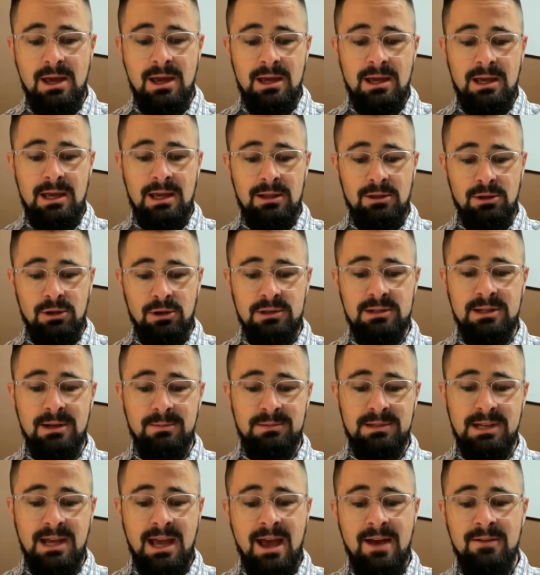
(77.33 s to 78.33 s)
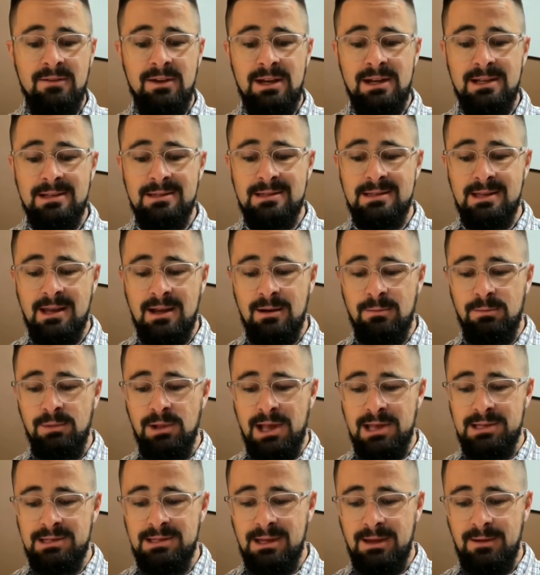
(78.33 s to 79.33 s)
he looked up to heaven and said a
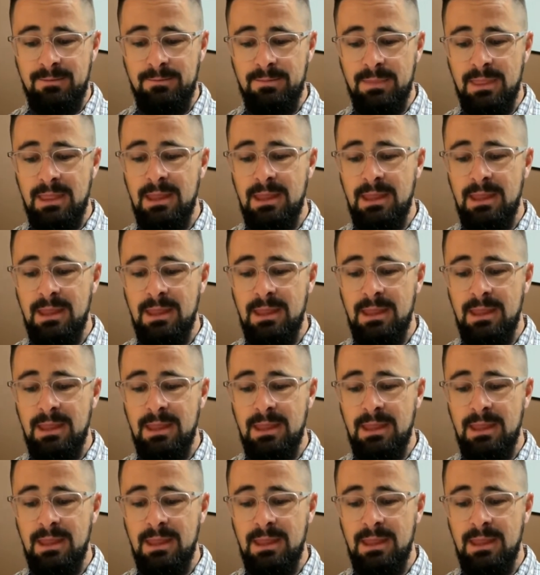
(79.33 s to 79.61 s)
blessing.